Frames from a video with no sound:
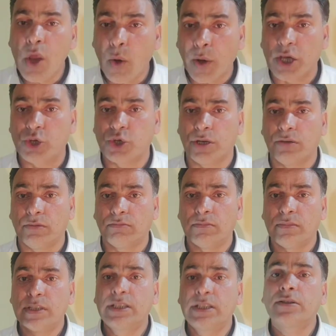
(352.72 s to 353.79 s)
No action.
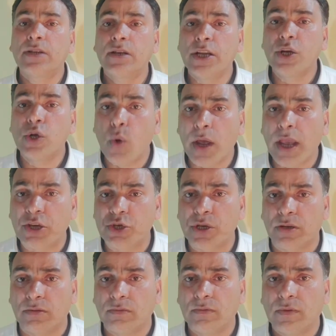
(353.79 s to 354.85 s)
Certainly no
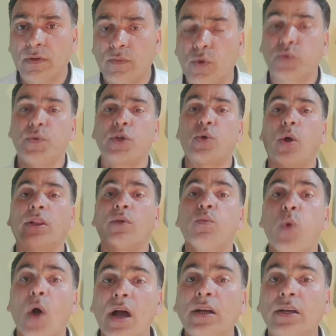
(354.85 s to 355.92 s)
action. What we call
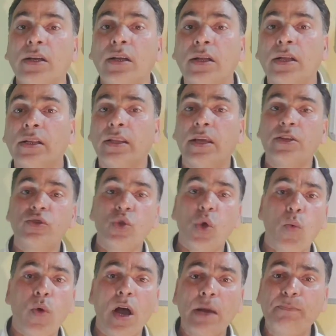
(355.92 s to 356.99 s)
the work, there is
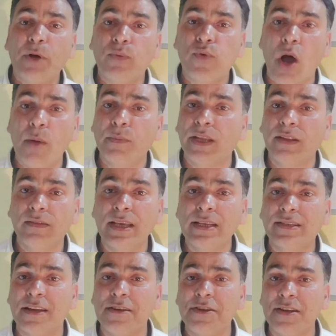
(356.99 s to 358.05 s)
no work performed in
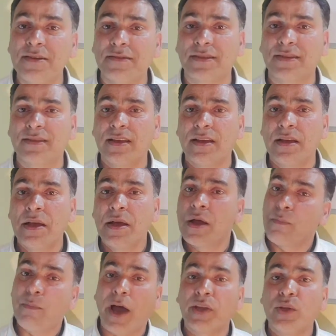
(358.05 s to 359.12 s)
this sentence
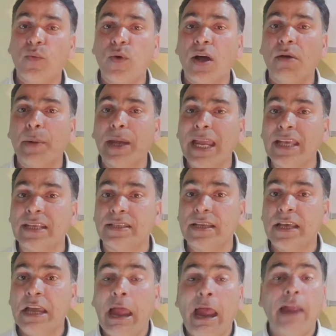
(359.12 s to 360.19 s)
by the verb is.
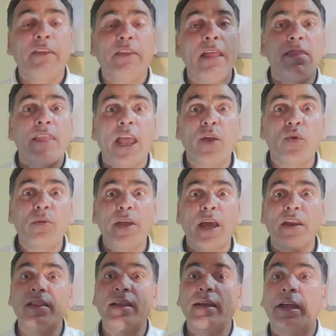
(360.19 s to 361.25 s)
And then there would be
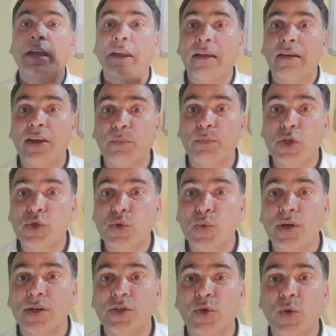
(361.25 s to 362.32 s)
another category of the
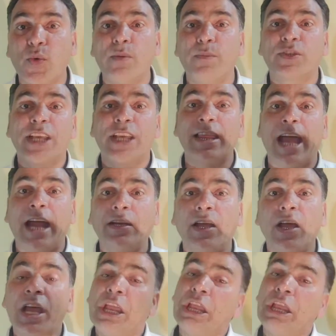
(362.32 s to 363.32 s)
students who will say that